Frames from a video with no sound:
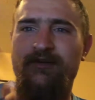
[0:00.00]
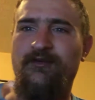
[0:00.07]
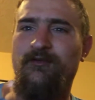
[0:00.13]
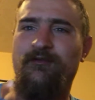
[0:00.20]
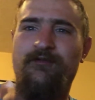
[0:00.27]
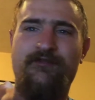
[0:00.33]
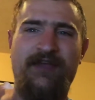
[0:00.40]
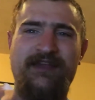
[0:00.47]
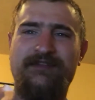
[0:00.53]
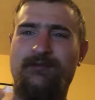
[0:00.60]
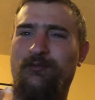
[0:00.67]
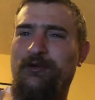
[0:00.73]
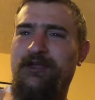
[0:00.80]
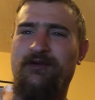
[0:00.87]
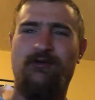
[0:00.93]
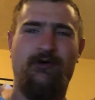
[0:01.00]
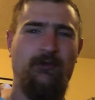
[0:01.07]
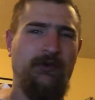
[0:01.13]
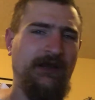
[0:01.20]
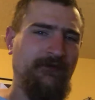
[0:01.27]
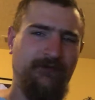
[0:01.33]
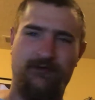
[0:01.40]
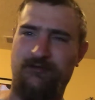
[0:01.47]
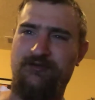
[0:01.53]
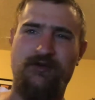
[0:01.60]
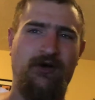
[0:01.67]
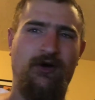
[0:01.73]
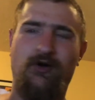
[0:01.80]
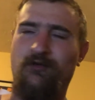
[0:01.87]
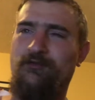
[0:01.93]
Phantom Wheel or whatever it was
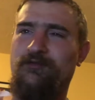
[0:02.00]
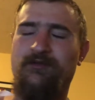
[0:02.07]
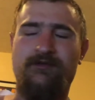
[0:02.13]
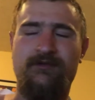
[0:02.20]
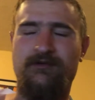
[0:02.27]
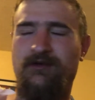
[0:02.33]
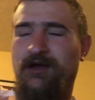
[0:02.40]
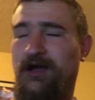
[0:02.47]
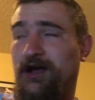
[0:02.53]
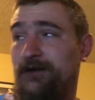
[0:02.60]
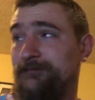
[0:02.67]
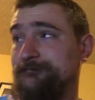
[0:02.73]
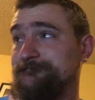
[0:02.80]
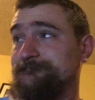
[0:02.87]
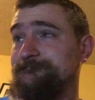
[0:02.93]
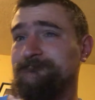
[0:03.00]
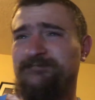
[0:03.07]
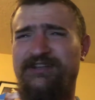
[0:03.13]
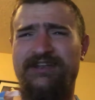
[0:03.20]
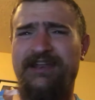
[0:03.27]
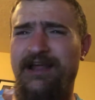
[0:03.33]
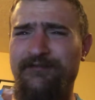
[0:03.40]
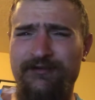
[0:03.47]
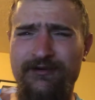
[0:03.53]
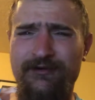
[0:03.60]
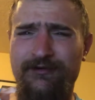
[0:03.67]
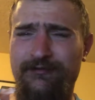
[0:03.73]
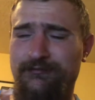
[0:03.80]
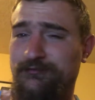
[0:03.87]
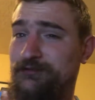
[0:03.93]
called, did it
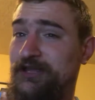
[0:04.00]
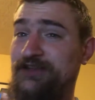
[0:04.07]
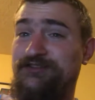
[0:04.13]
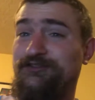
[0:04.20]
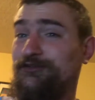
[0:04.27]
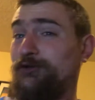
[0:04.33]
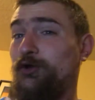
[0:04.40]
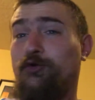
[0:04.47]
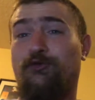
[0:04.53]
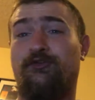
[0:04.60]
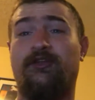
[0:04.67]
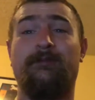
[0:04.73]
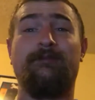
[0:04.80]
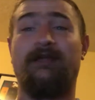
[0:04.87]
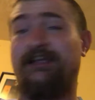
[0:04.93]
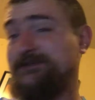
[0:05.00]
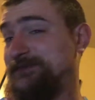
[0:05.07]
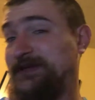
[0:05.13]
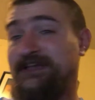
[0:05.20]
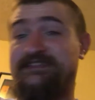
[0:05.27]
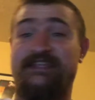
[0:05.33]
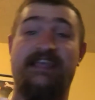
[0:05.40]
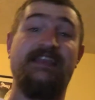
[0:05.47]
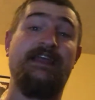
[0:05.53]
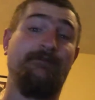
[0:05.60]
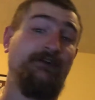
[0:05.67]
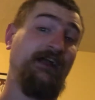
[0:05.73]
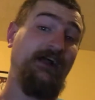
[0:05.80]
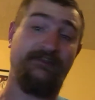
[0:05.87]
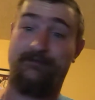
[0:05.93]
ever get to your local Cineplex? Because it
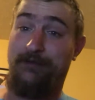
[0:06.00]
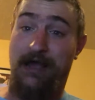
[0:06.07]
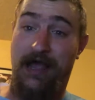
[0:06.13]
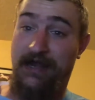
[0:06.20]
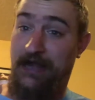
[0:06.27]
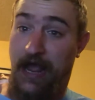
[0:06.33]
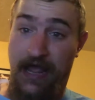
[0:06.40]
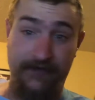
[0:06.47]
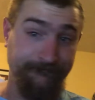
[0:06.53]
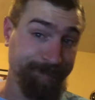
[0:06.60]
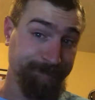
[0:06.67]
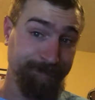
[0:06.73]
never got to mine. I